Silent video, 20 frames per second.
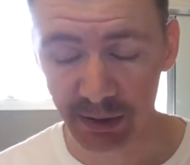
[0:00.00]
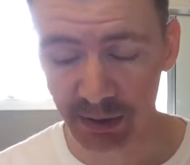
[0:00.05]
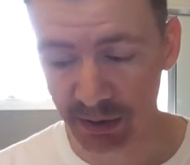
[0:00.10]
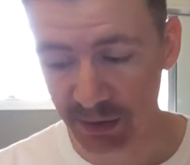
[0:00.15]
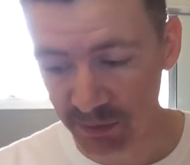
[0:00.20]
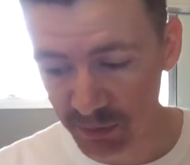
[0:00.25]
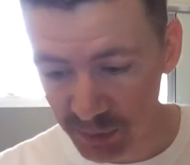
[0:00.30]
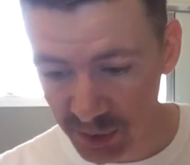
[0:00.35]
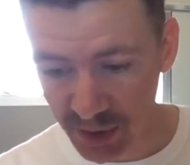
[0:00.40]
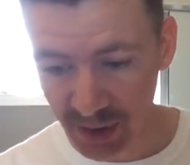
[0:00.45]

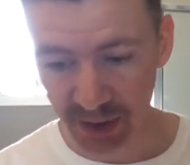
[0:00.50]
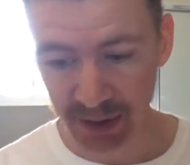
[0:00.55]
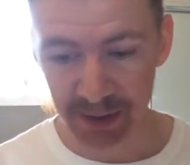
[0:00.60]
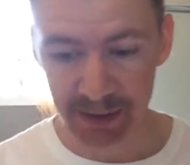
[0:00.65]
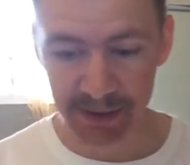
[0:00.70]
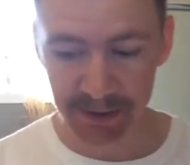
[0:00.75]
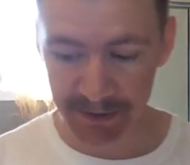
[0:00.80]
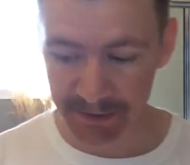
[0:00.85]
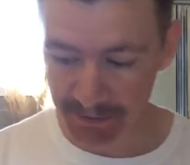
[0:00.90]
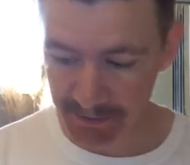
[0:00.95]
of
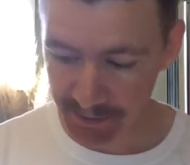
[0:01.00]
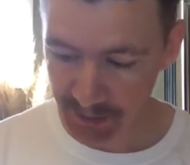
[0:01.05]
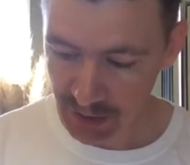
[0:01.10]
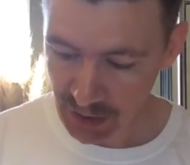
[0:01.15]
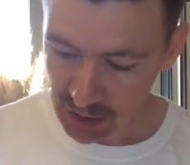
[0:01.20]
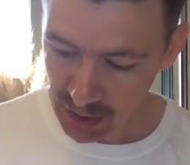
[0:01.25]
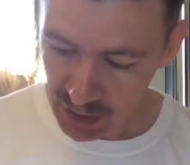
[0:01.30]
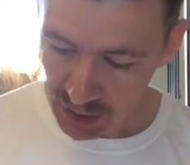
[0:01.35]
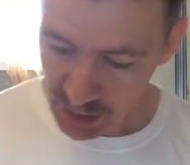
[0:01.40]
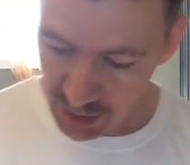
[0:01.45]
blades,
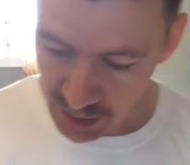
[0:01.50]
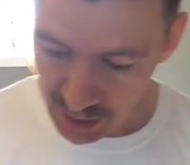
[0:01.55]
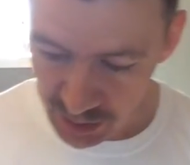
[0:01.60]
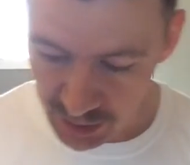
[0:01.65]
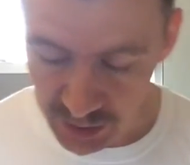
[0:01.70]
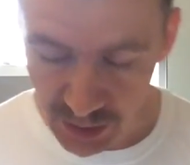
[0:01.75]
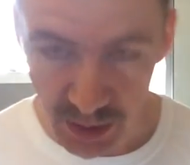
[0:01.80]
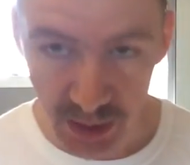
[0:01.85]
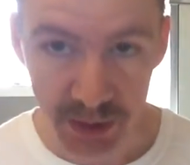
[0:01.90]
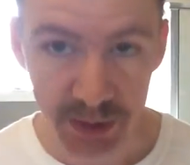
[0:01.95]
and
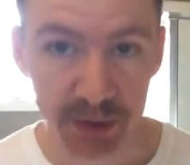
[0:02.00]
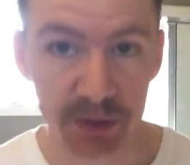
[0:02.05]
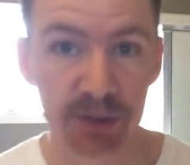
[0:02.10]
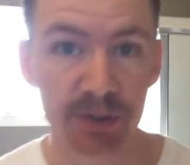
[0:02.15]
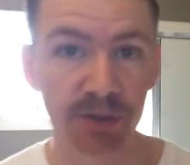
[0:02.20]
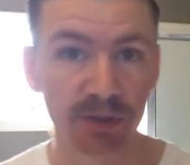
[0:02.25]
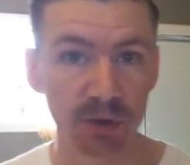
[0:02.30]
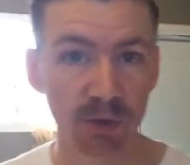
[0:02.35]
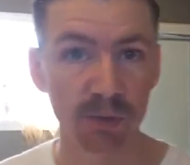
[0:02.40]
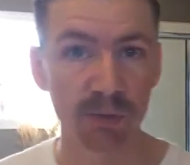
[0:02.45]
you got your
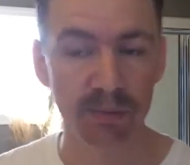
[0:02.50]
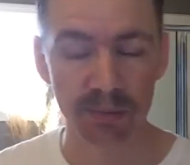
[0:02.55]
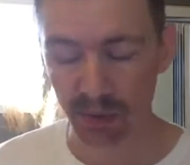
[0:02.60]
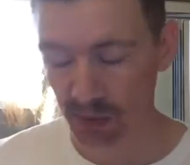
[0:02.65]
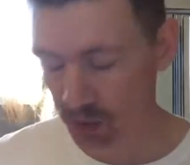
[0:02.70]
soap